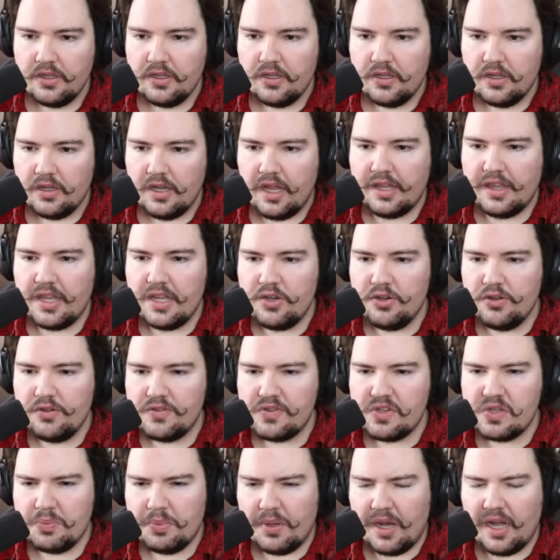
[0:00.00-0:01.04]
Like they do have
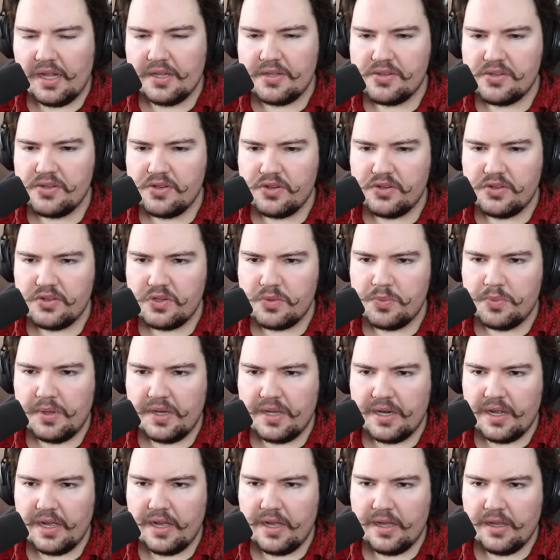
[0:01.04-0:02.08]
sponsors, but
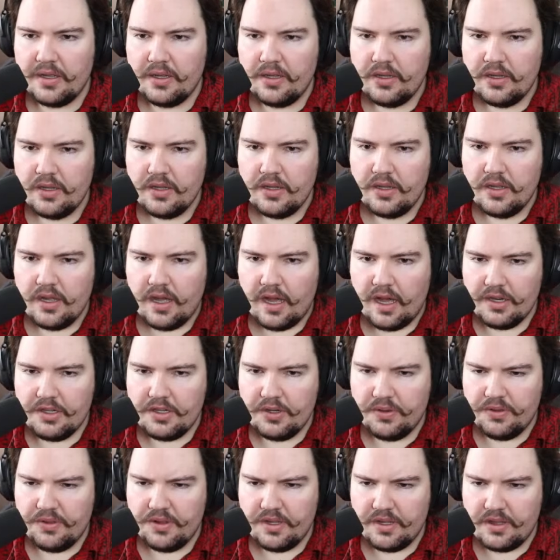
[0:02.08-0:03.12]
I
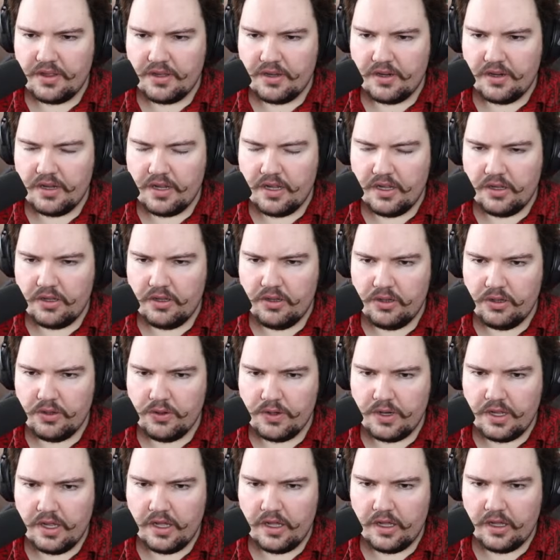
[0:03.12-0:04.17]
don't think they're
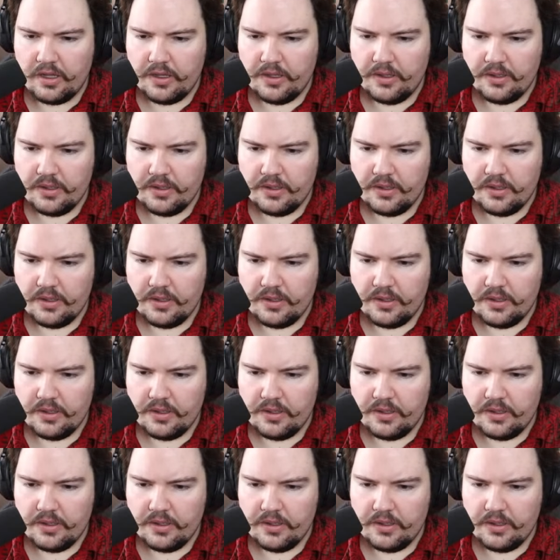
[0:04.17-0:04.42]
including